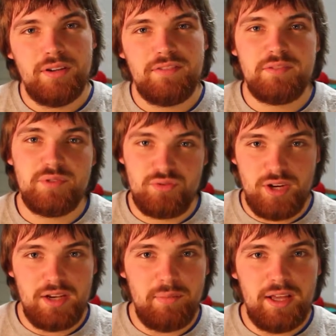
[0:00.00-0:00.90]
If he's been
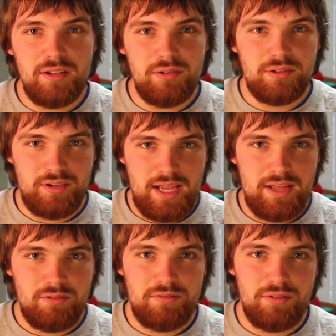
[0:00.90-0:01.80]
trained by Luke or
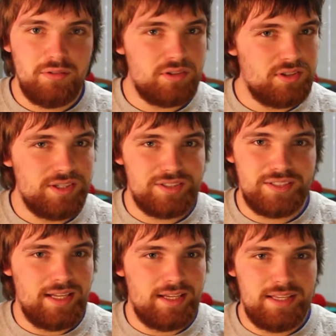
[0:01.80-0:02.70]
not, or if Luke's
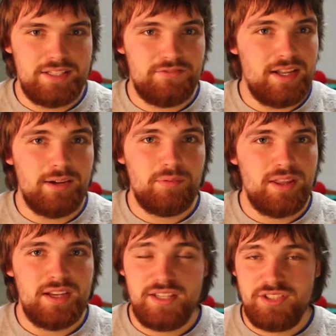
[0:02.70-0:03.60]
just like he's fed up
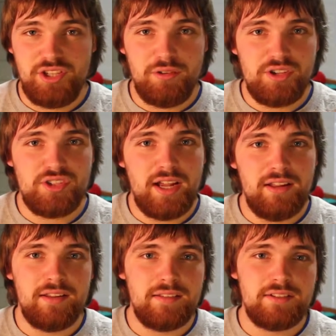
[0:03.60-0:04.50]
with it and he's Yoda
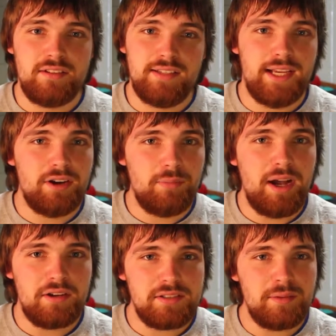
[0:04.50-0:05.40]
styling this on
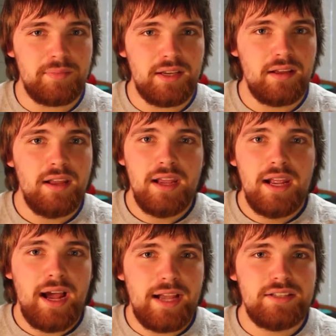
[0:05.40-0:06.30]
Dagobah or something,
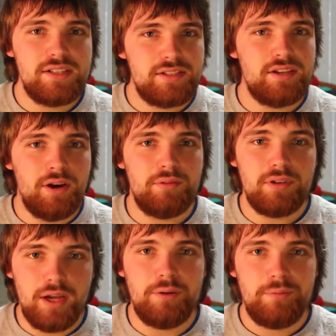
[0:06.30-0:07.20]
I just don't
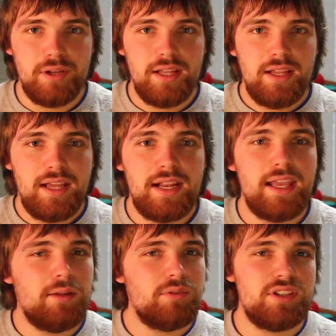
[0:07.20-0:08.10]
know. And
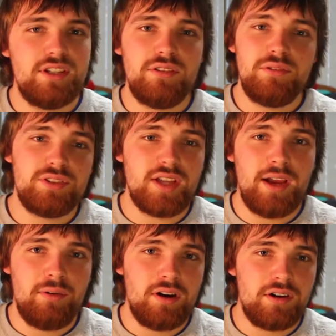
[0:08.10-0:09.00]
again, we see Luke
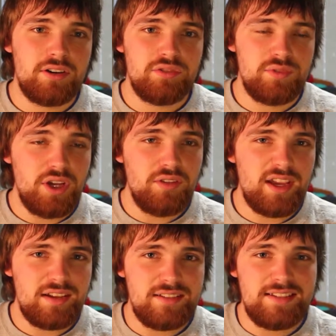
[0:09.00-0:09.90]
Skywalker because we know
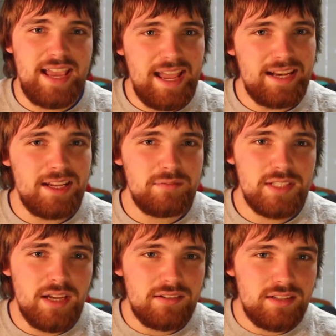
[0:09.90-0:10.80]
that because his hand
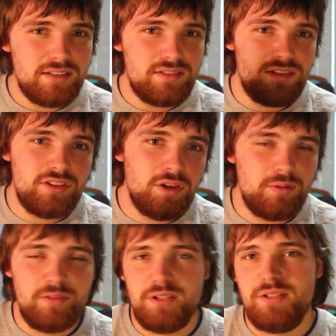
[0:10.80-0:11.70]
comes out and touches the
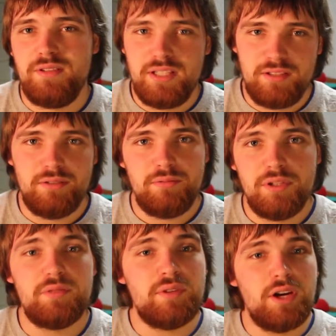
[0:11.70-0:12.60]
dome of R2-D2,
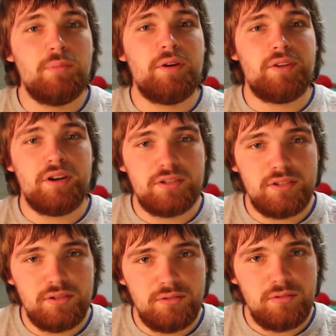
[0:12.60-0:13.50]
which we know both
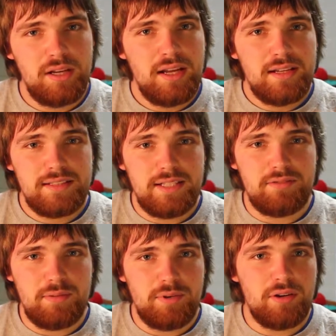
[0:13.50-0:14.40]
R2,
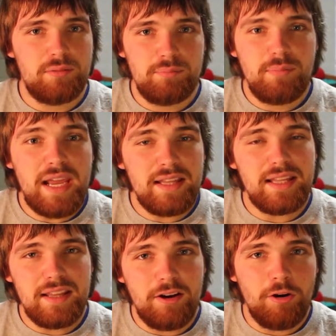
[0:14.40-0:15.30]
C-3PO, and
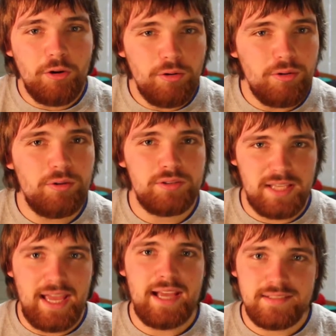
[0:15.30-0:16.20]
mainly the whole
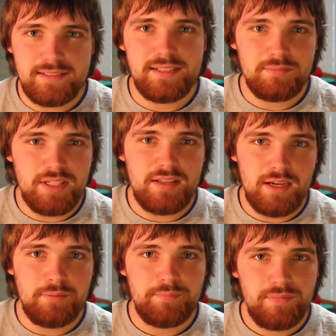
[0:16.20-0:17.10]
old cast is going to be
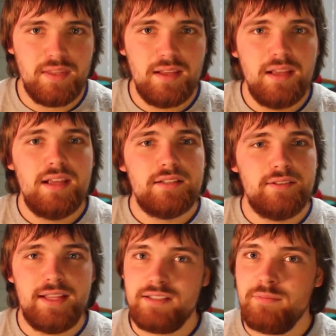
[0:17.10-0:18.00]
there.
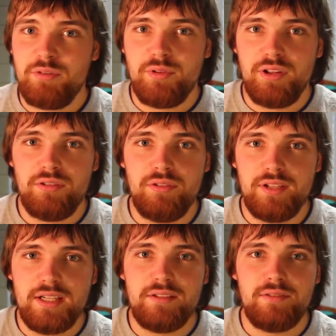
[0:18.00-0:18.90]
So that's going to be really
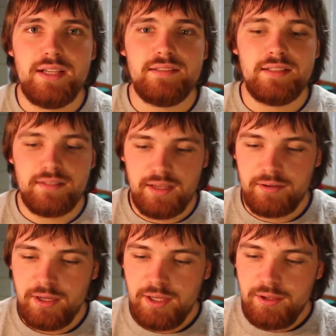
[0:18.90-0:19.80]
cool and interesting
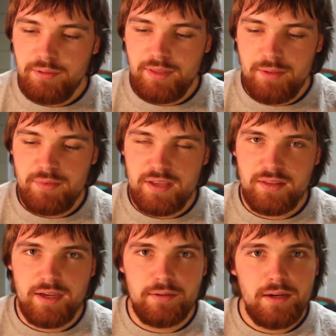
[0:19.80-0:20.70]
there, with that being
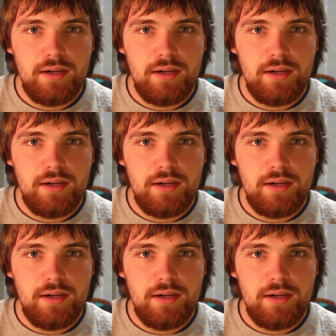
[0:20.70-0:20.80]
there.